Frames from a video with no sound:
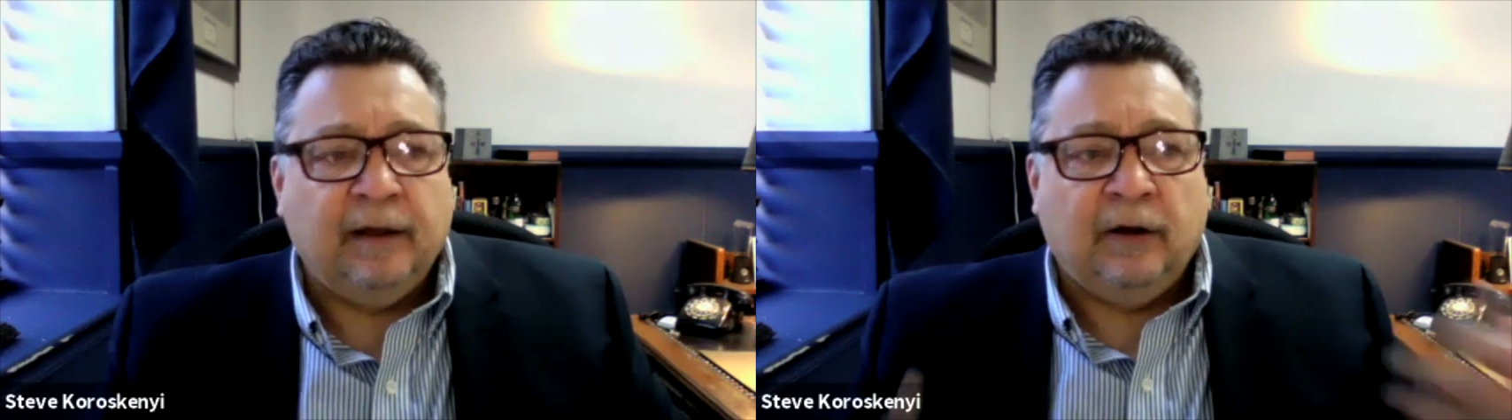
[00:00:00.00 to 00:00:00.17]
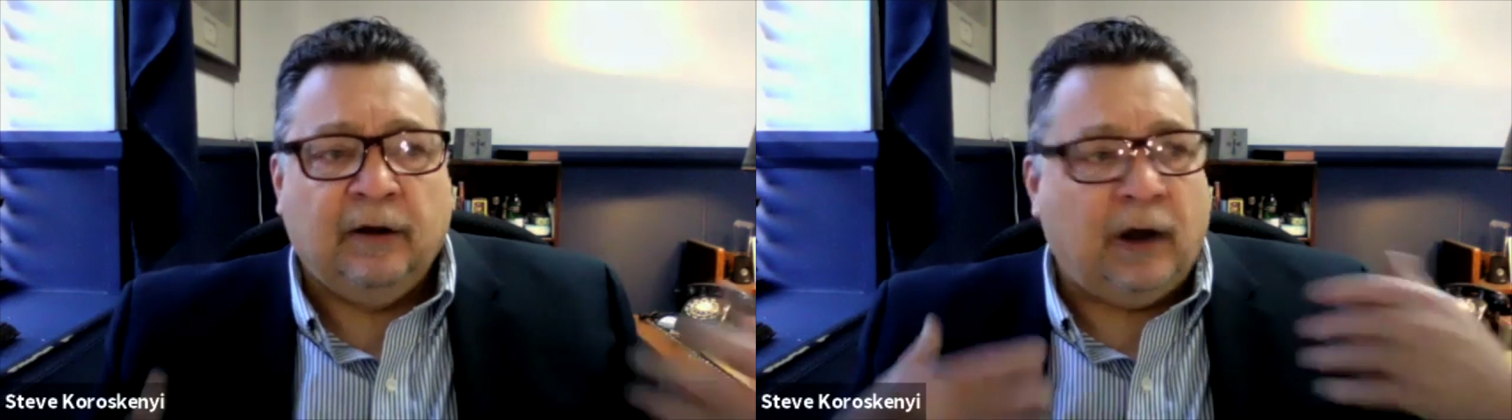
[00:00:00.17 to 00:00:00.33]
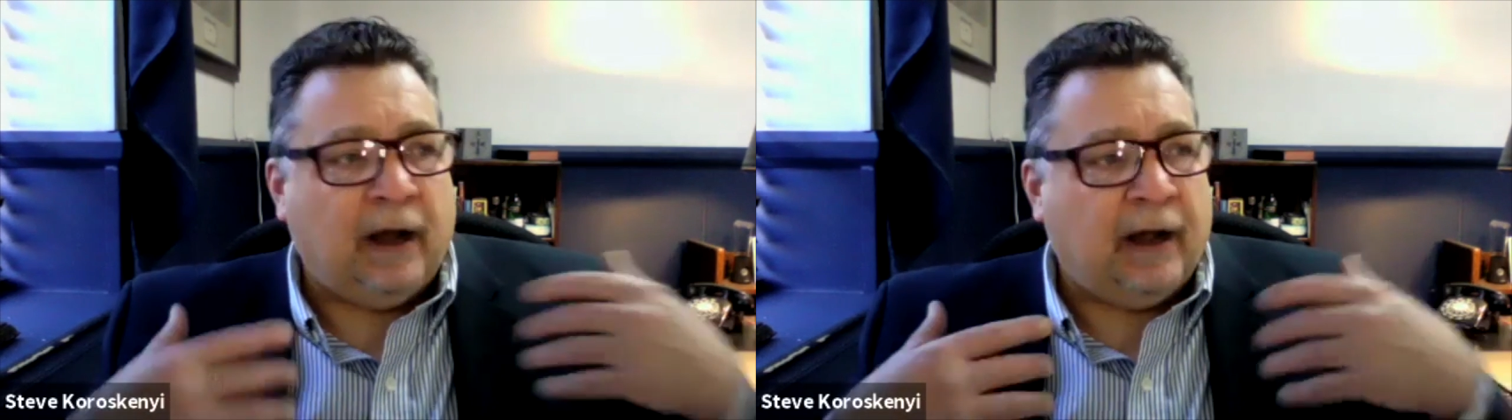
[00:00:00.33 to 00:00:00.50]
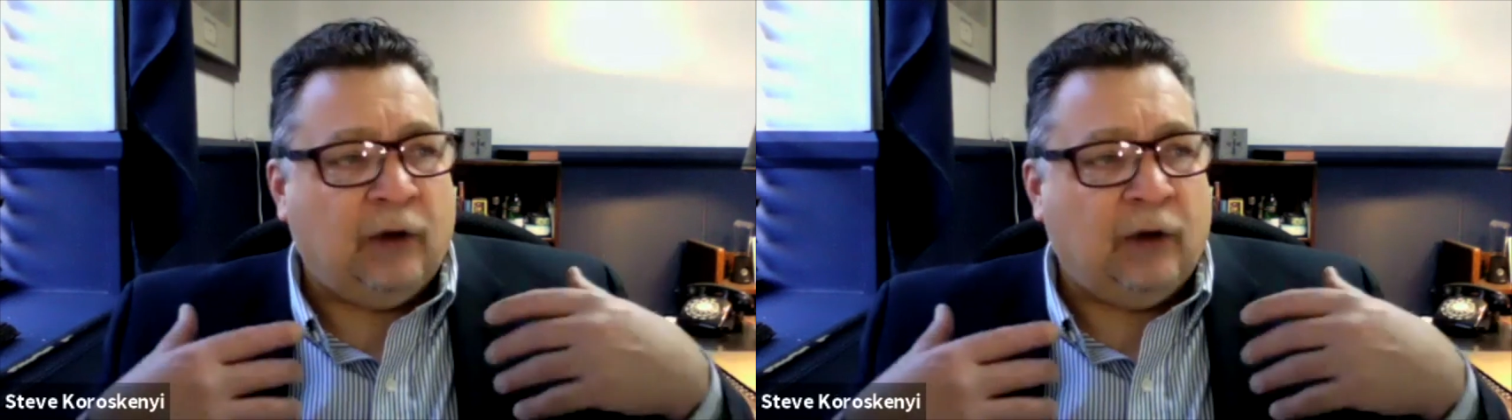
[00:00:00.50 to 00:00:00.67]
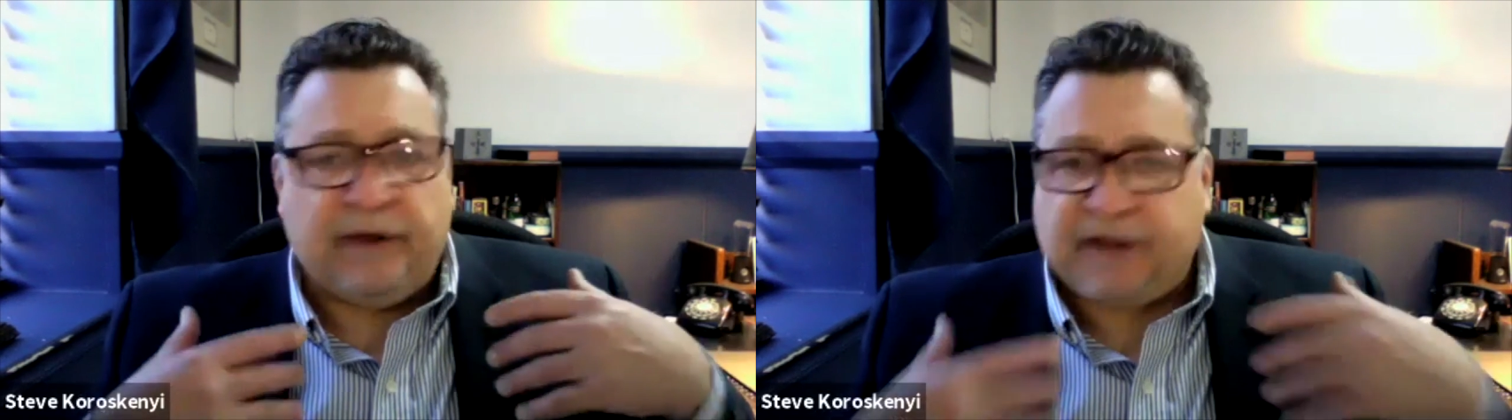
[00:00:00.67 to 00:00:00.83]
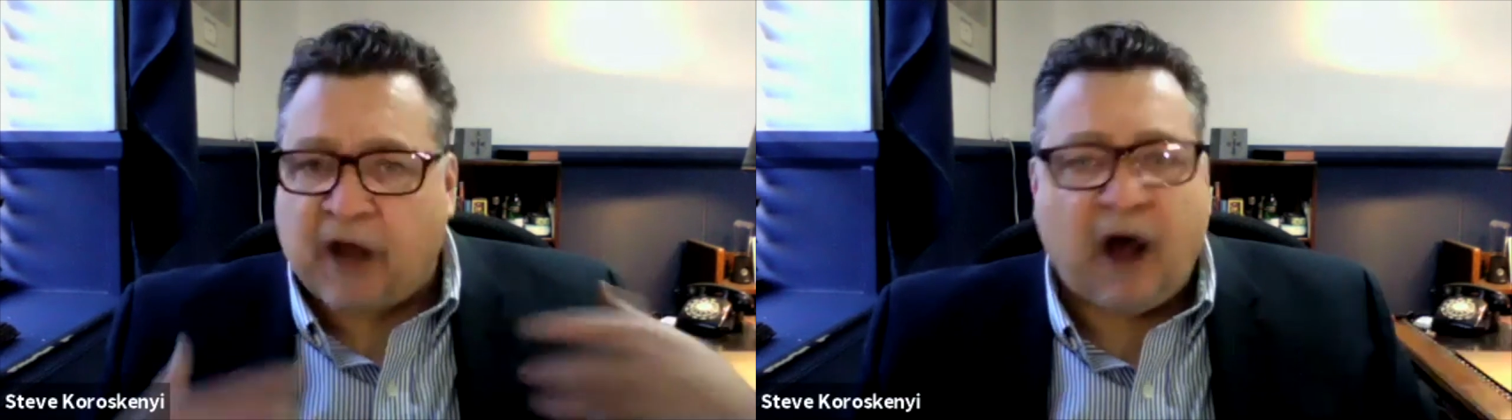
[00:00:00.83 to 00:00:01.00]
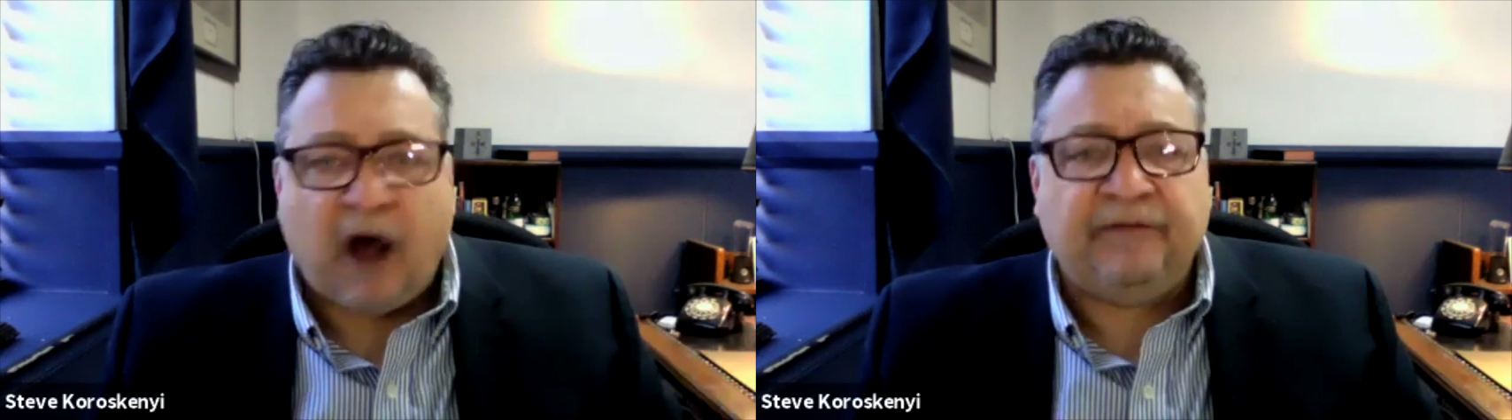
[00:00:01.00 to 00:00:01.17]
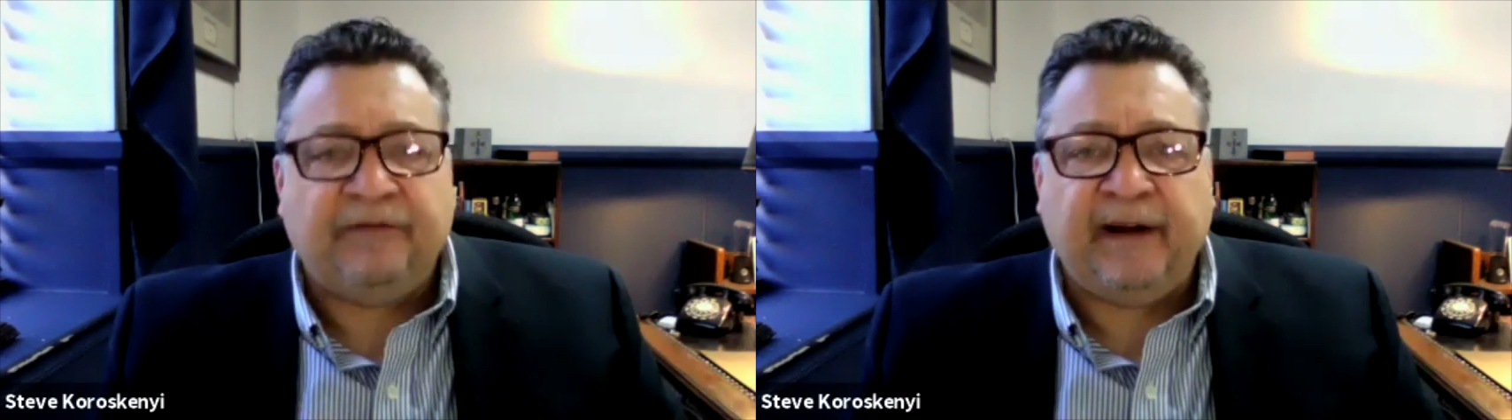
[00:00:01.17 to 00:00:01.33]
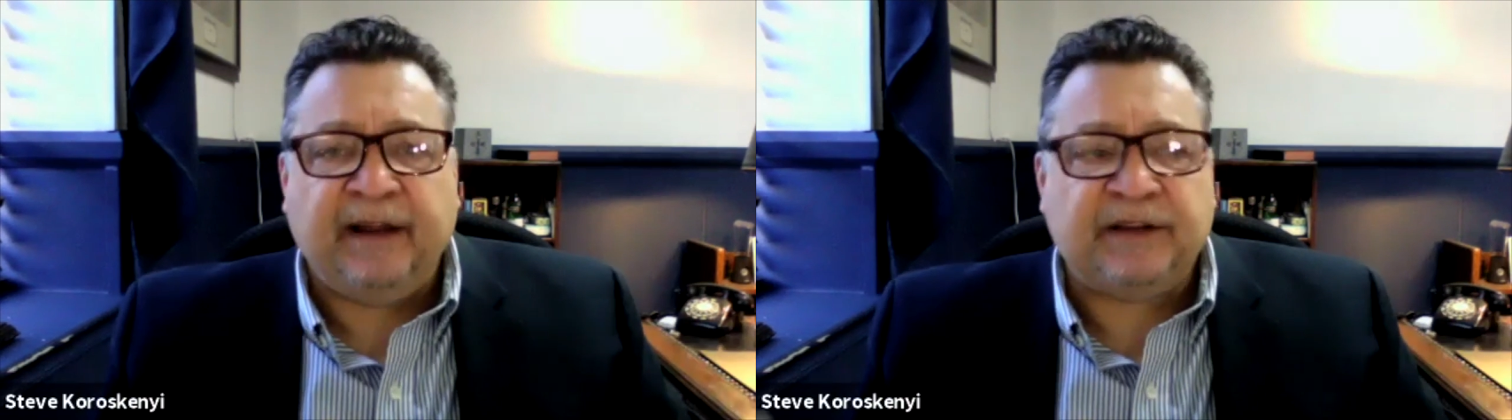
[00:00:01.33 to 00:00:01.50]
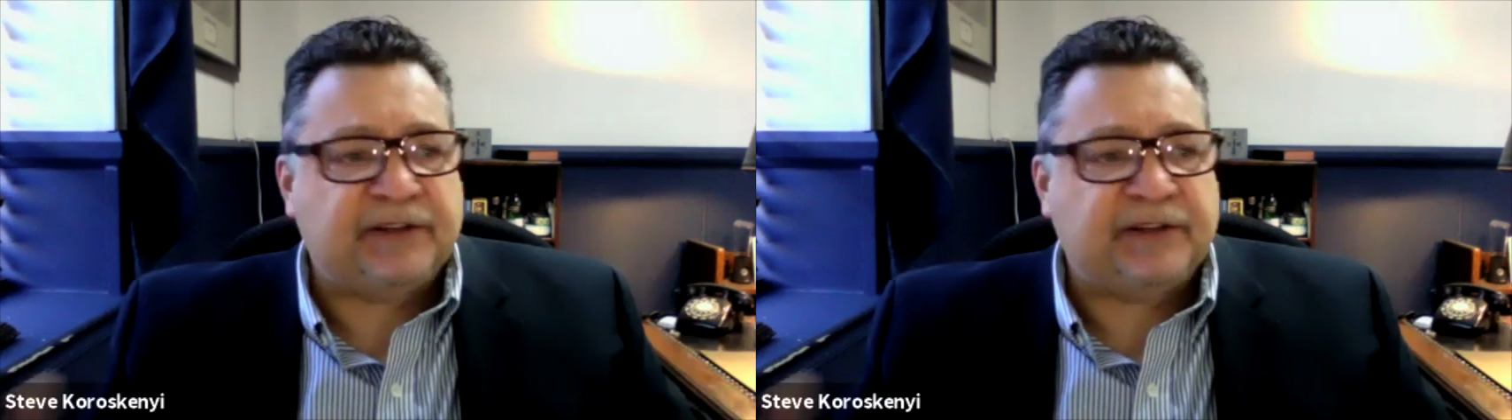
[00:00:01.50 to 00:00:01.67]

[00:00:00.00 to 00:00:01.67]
with confidence.